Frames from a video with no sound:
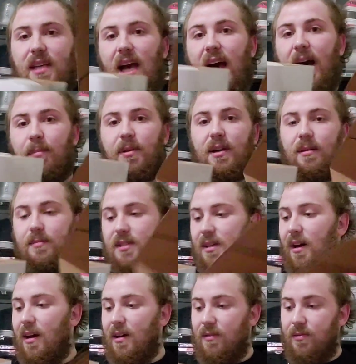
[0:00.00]
top comes
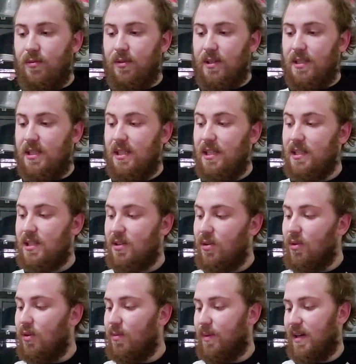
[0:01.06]
off, which it's
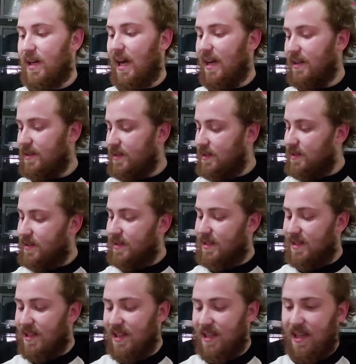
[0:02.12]
cool, but
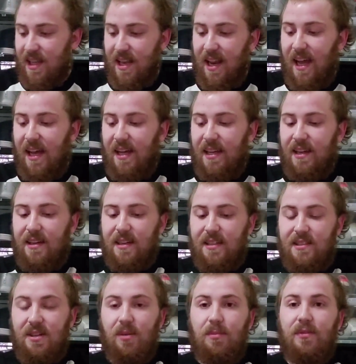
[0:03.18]
I
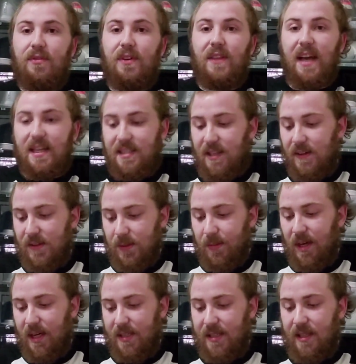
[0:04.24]
don't prefer that to other
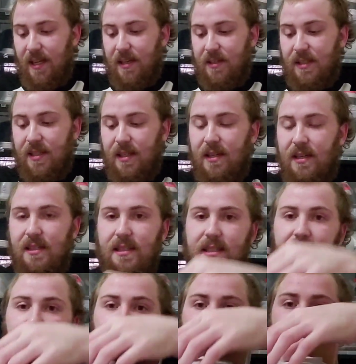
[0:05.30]
box styles.
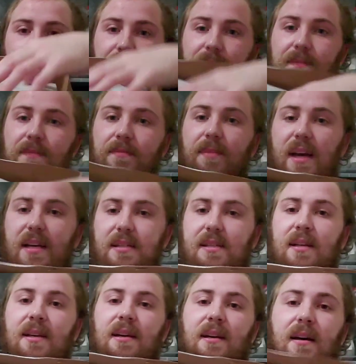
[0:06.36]
It's not the
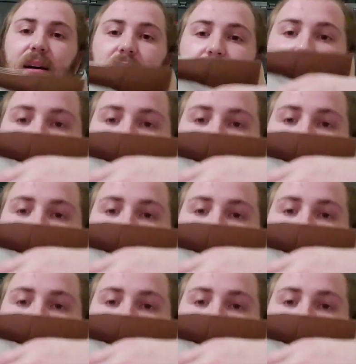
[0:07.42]
best. All